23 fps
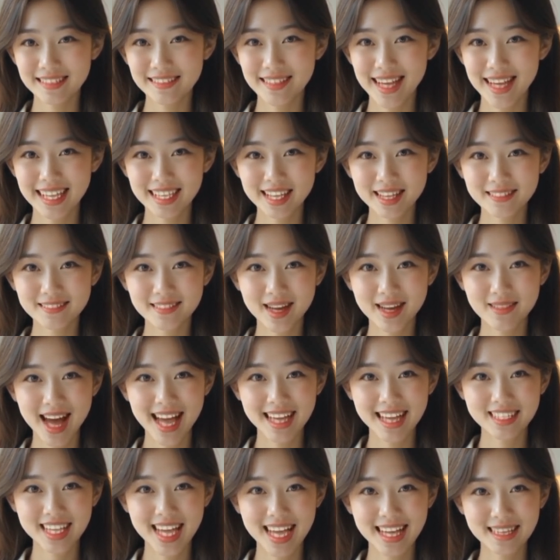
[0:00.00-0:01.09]
Thank you for
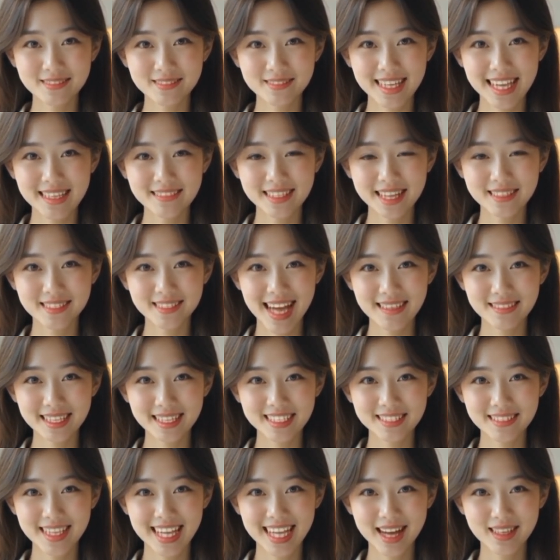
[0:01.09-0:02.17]
watching. If you found
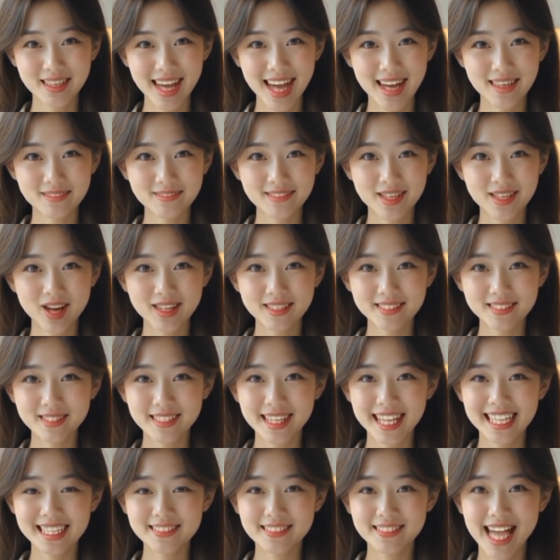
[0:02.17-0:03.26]
this video helpful,
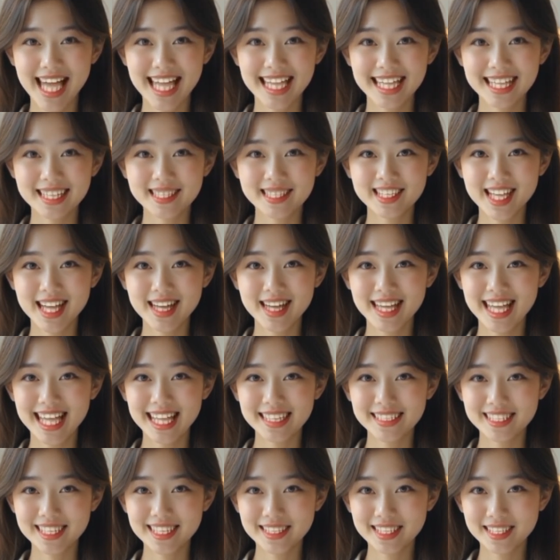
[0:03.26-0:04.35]
please like, share,
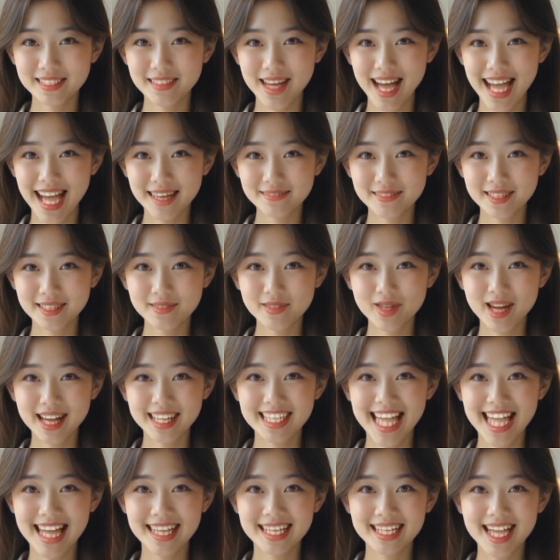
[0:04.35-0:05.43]
and subscribe for more
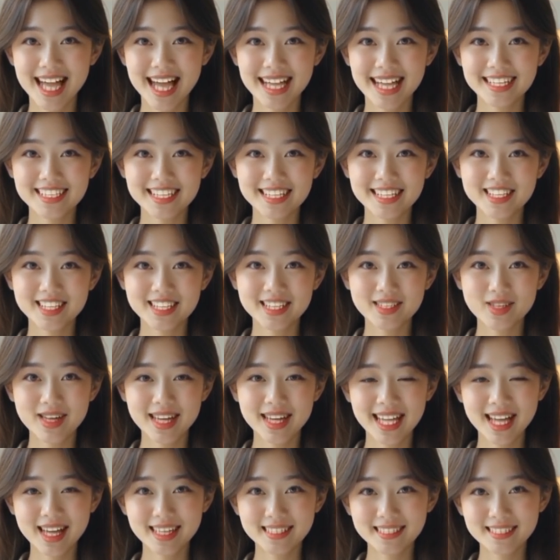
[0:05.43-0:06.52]
tech guides and
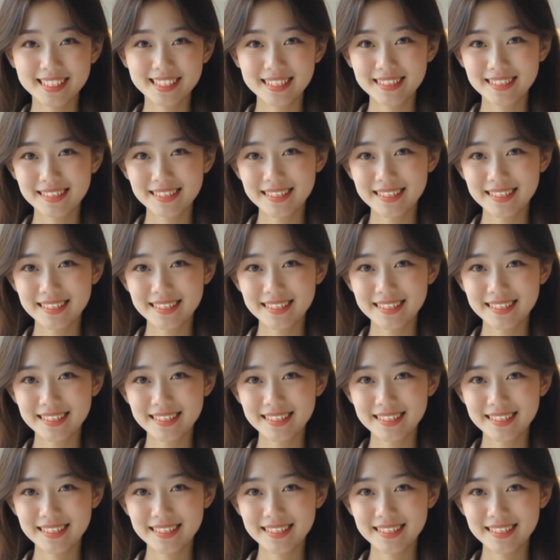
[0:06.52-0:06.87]
tutorials.